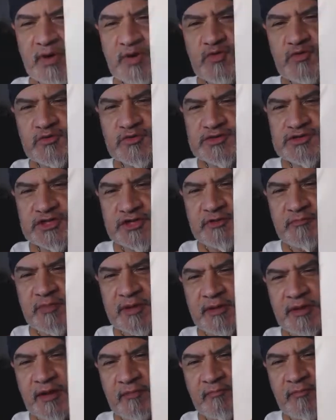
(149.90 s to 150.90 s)
boot should have
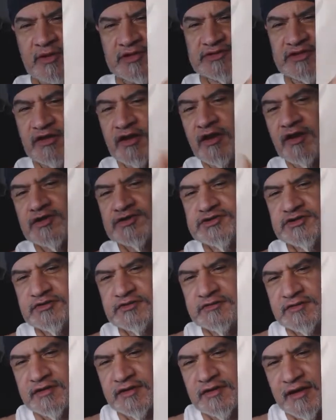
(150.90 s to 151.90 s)
been much
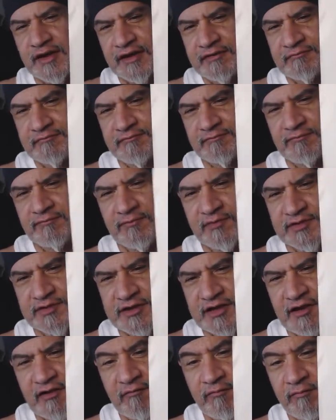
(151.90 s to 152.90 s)
larger, like what
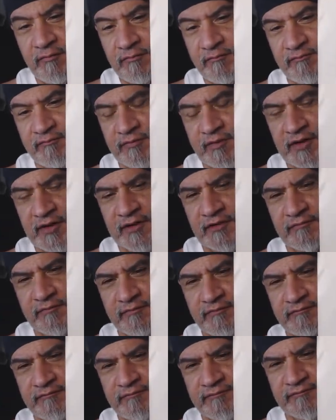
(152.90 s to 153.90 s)
they call uh,
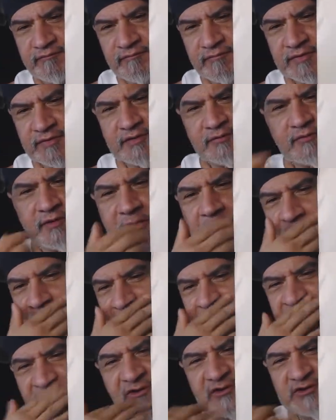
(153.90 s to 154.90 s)
what
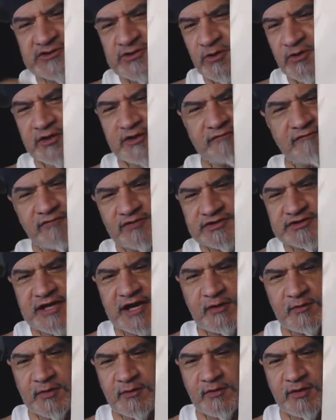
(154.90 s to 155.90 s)
foreshortening,
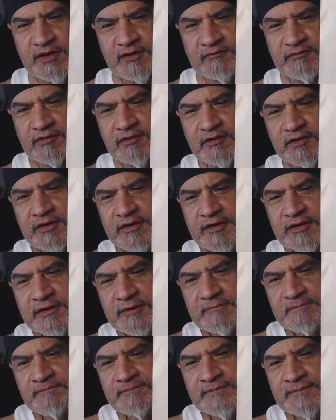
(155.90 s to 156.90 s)
foreshadowing, whatever.
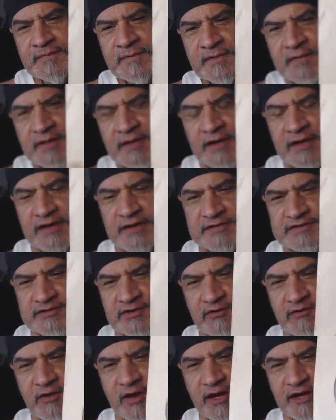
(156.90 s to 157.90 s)
And
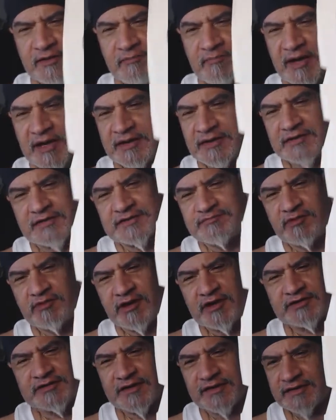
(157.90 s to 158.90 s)
so I abandoned this
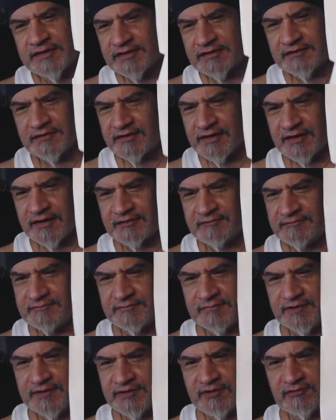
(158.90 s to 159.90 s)
project at
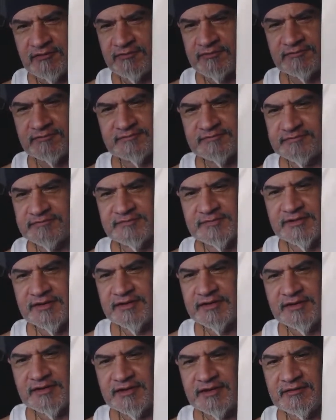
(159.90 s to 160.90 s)
you know
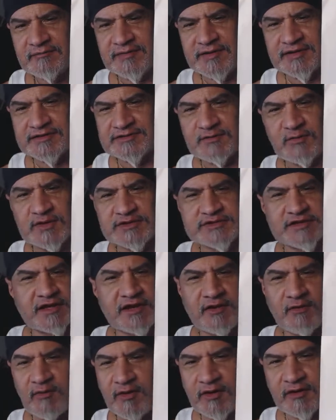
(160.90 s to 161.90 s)
because it wasn't
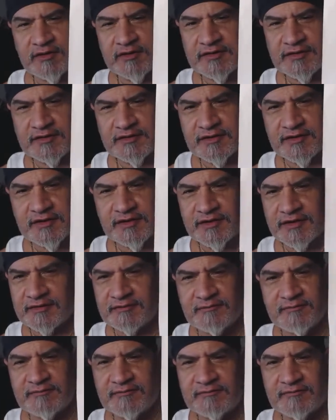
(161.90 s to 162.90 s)
going to work and
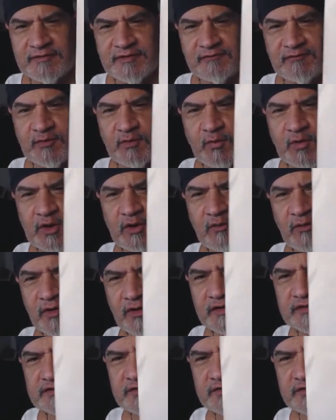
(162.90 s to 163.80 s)
it never will work.